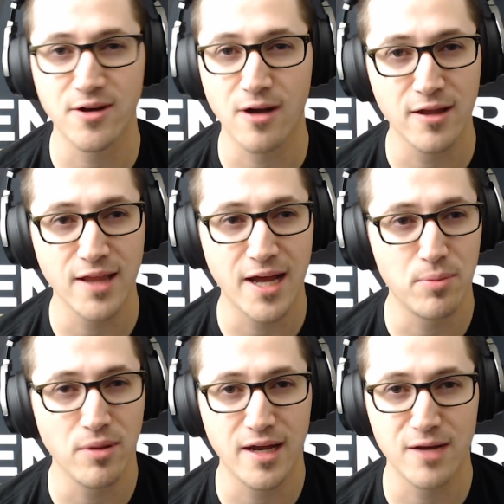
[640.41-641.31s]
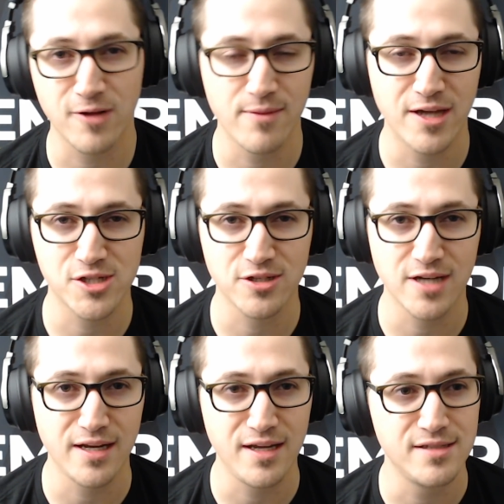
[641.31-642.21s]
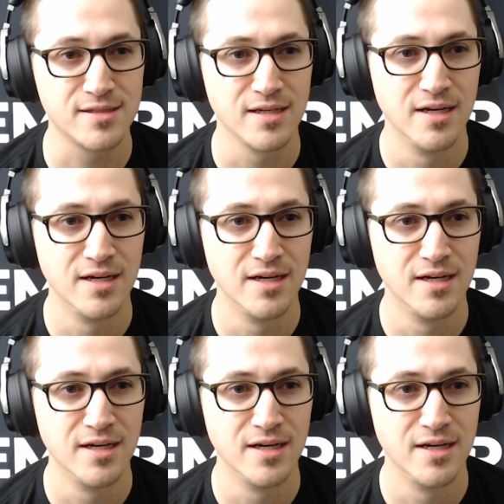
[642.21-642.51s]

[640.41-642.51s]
to the online play and really make sure that he's